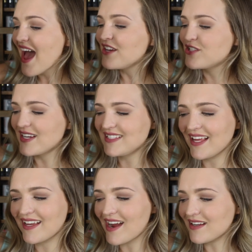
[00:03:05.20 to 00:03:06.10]
And just
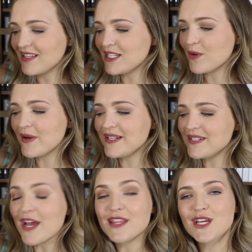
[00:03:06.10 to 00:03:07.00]
like cuddly
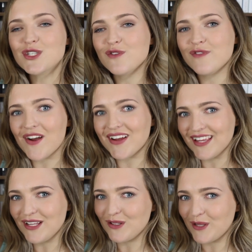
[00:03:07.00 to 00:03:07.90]
toys, they do very
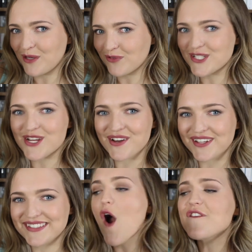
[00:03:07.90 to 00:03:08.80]
little in
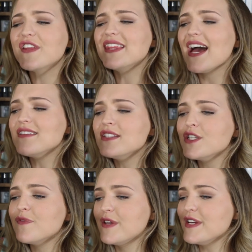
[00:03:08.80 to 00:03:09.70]
return. Over
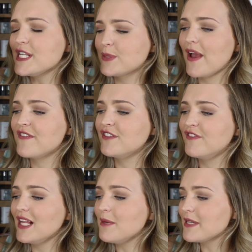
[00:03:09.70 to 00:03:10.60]
thousands of years, we have
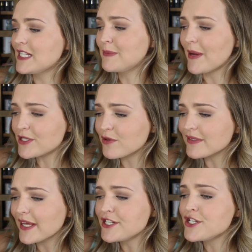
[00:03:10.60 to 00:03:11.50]
developed a special
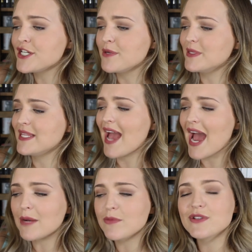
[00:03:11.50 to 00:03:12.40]
relationship with the
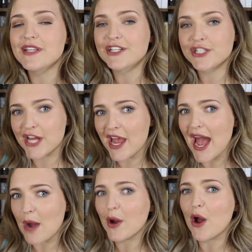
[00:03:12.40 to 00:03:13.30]
animals that share
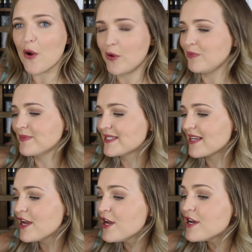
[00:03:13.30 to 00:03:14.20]
our
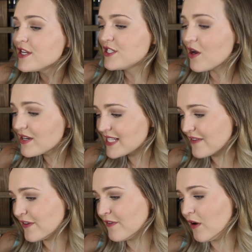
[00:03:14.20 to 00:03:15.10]
homes. Dogs
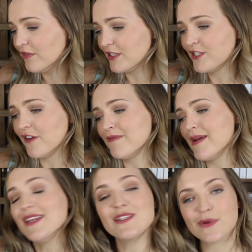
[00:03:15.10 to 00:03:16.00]
have evolved to serve
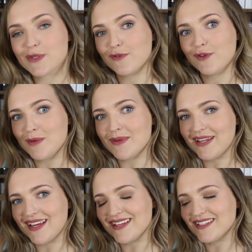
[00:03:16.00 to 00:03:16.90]
many sorts of
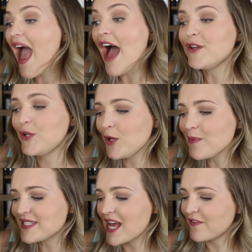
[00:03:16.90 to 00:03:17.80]
human needs, and
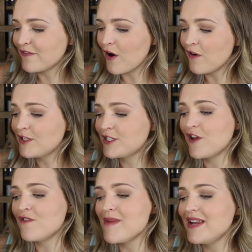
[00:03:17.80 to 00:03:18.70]
humans have evolved to
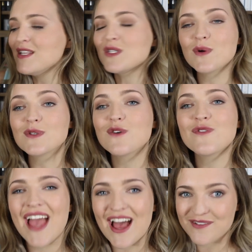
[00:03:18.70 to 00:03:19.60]
serve many sorts
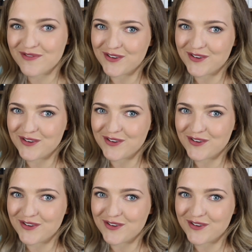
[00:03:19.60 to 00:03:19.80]
of cat